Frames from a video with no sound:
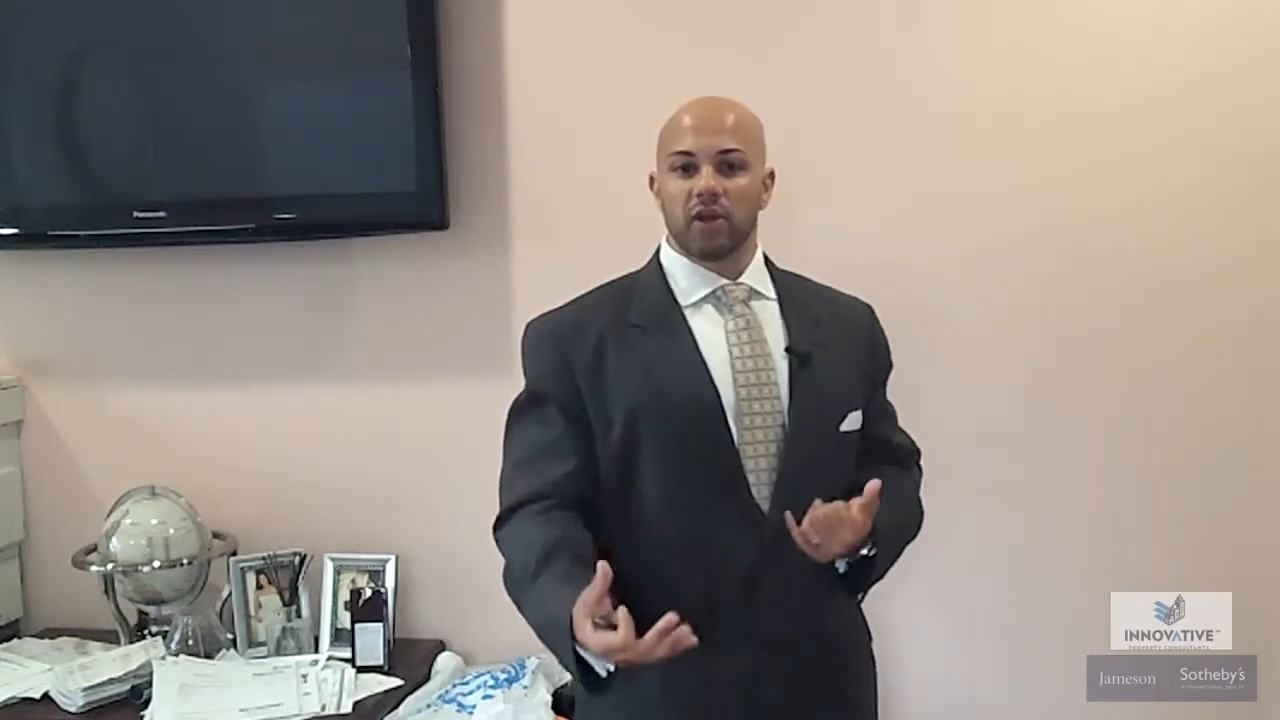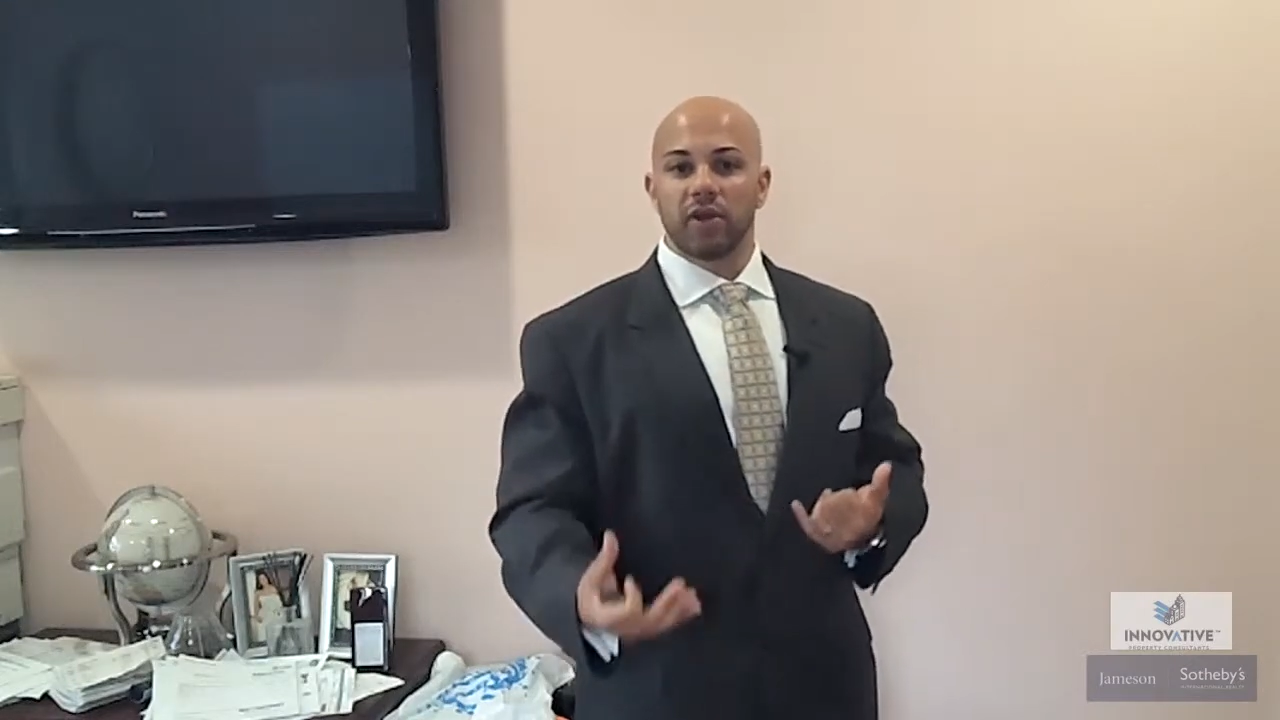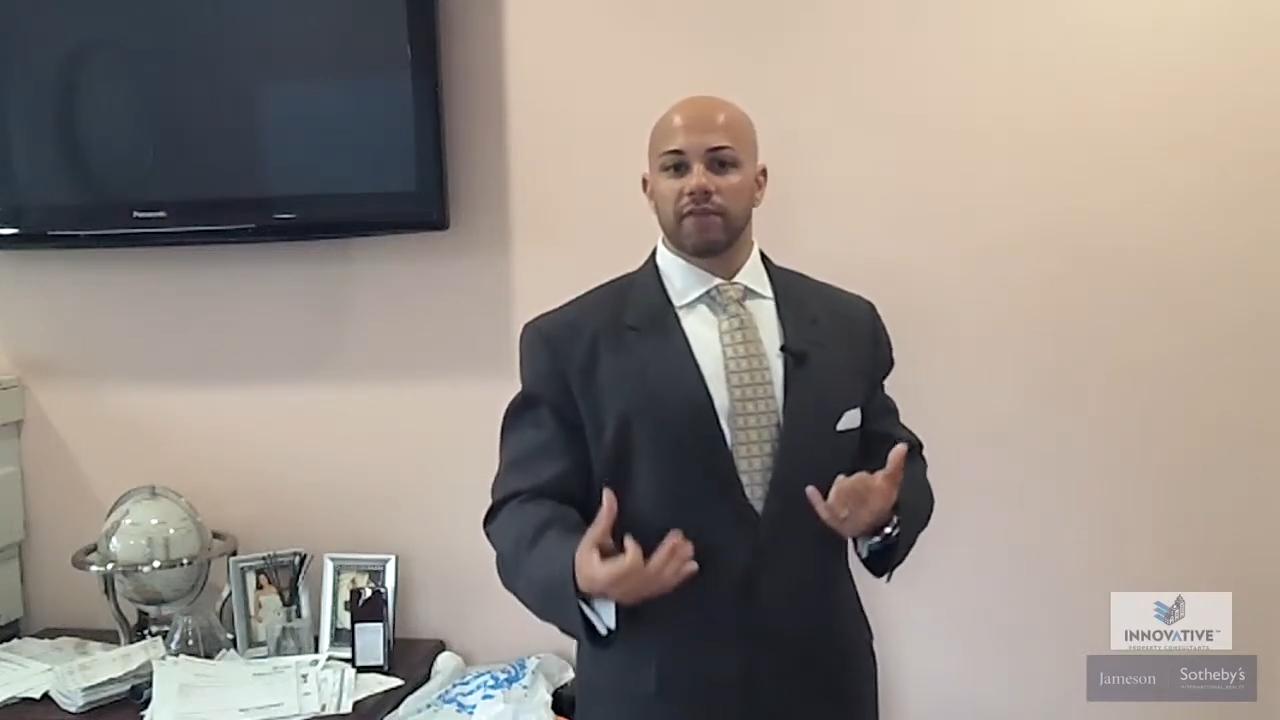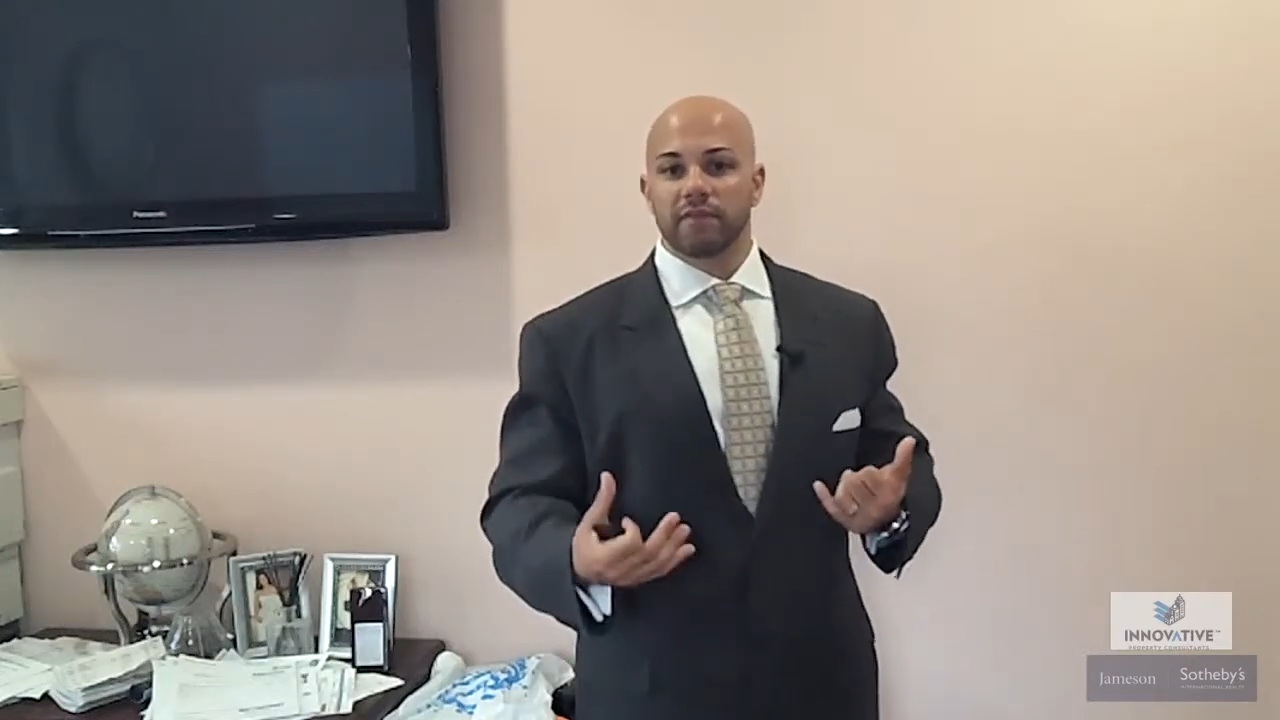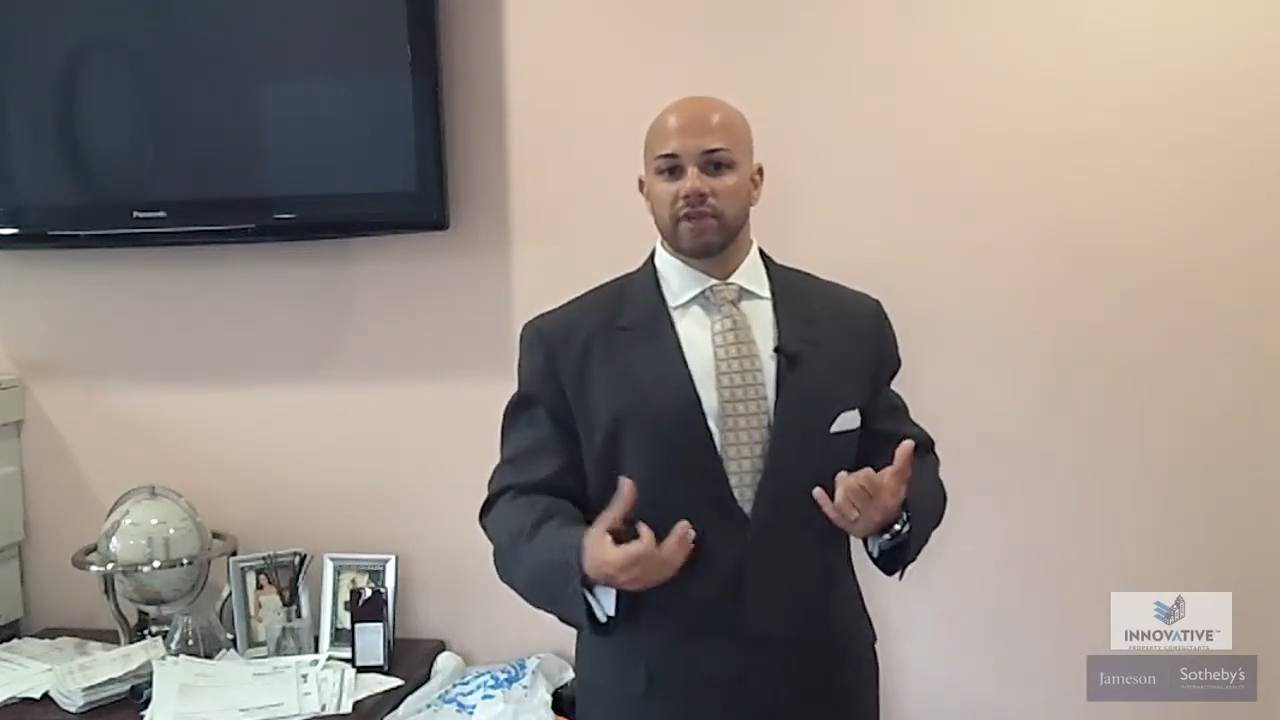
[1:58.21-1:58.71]

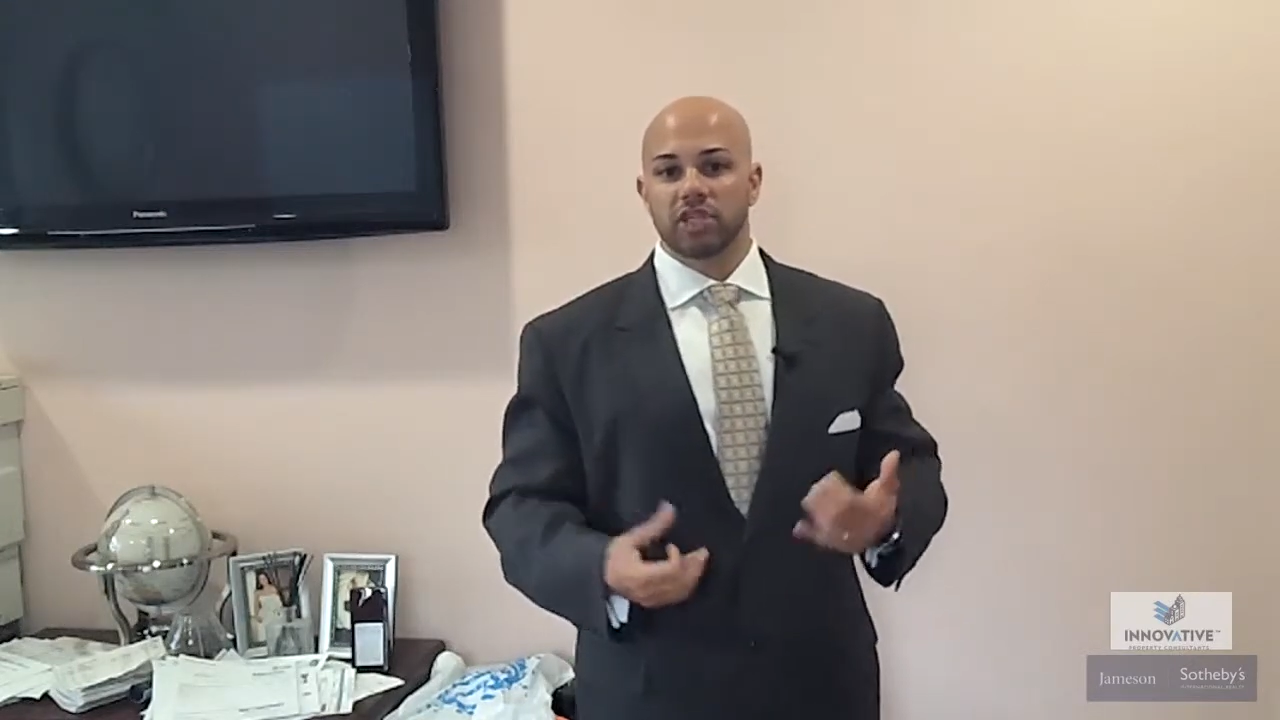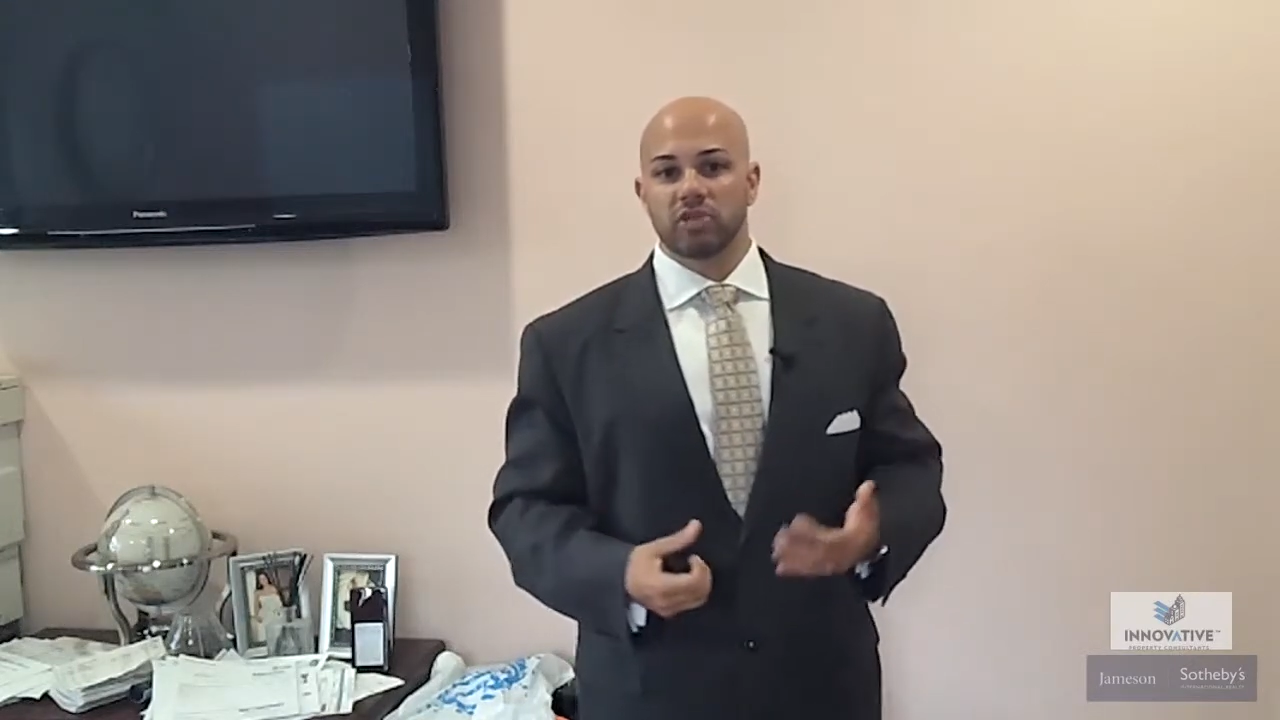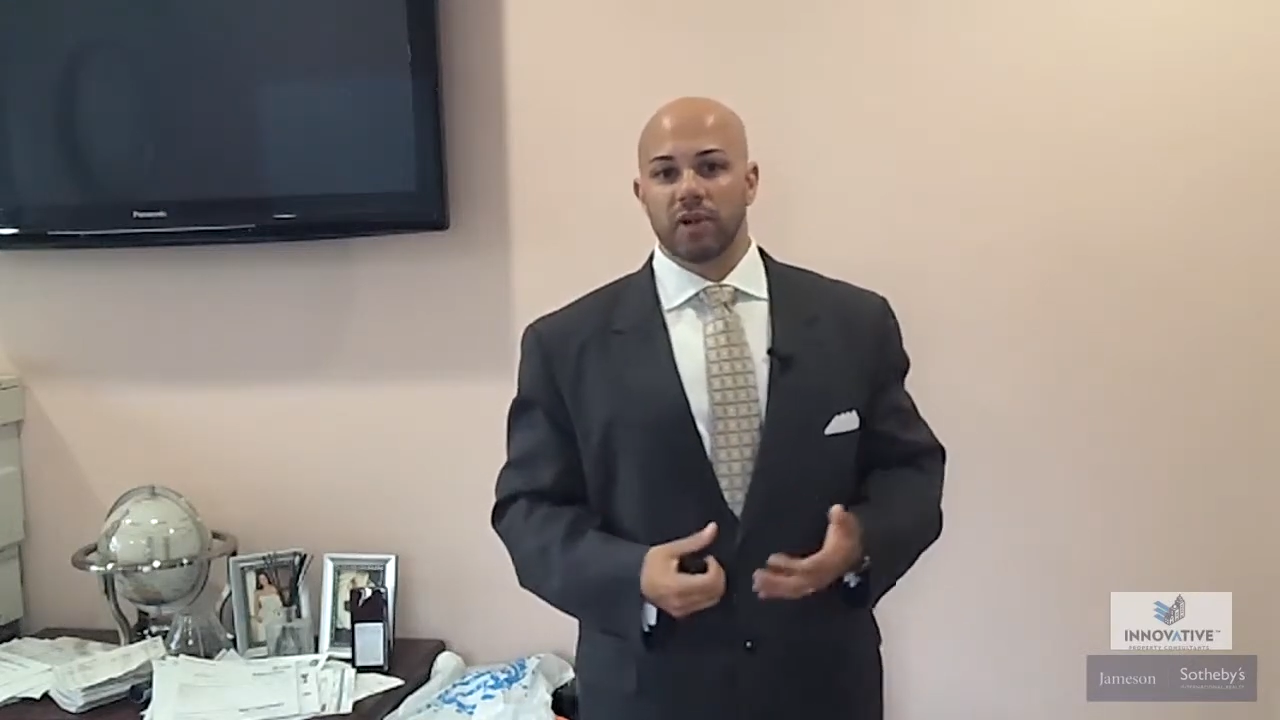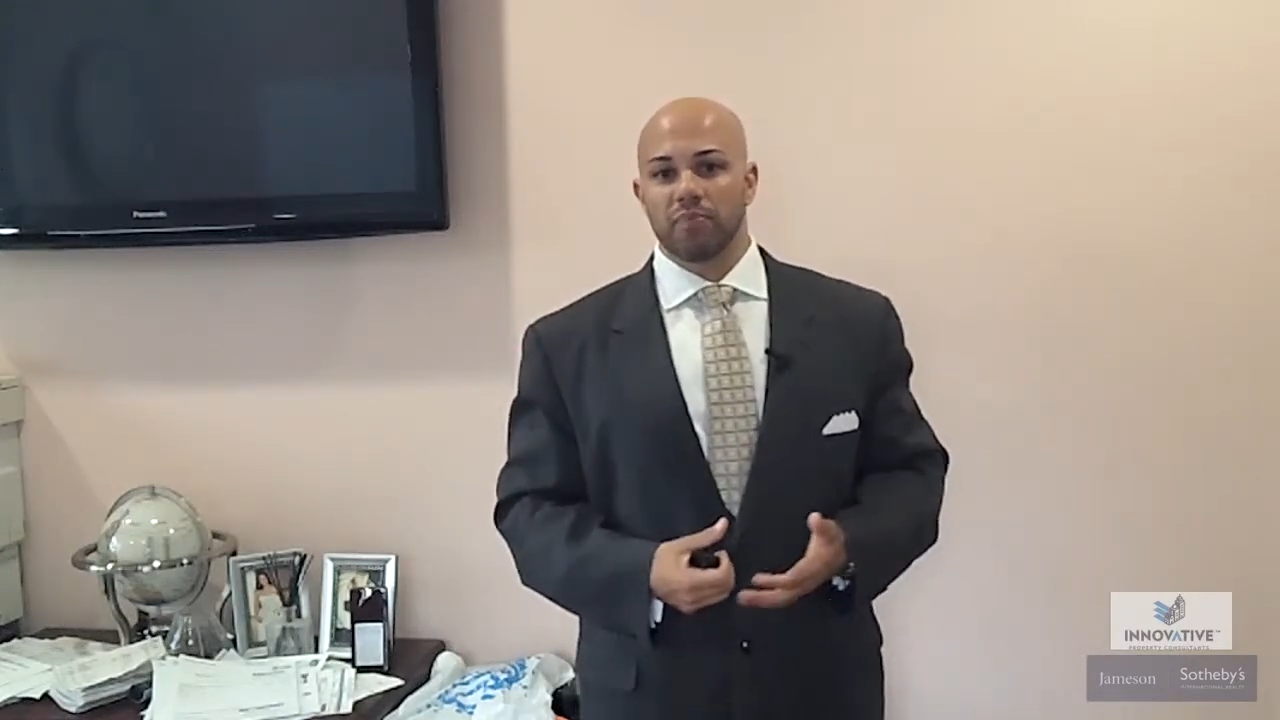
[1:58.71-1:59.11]
out information